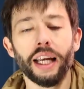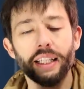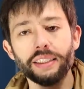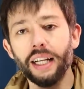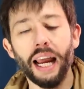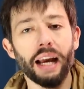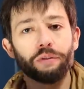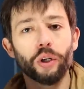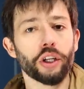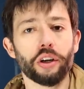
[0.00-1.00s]
it doesn't
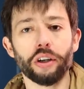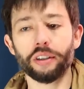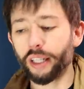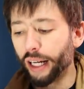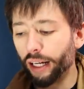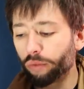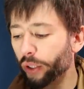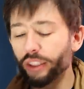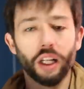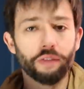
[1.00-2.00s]
have really good uh,
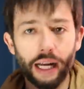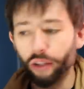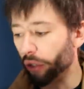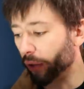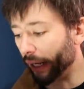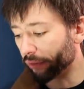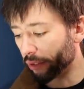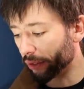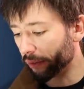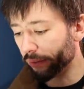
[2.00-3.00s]
resale value
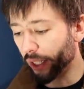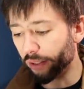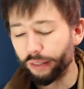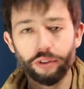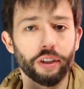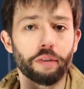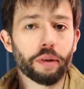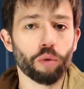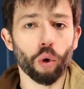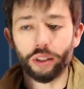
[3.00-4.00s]
after you know after they've
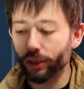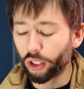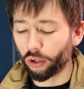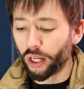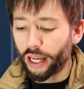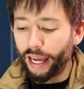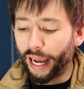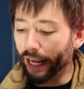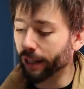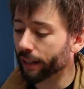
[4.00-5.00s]
been worn. So
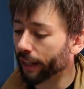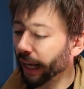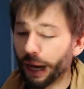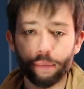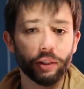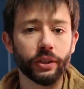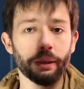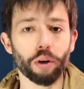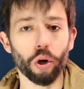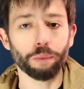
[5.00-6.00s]
hey, happy to see
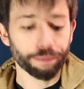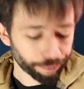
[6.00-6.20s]
them go.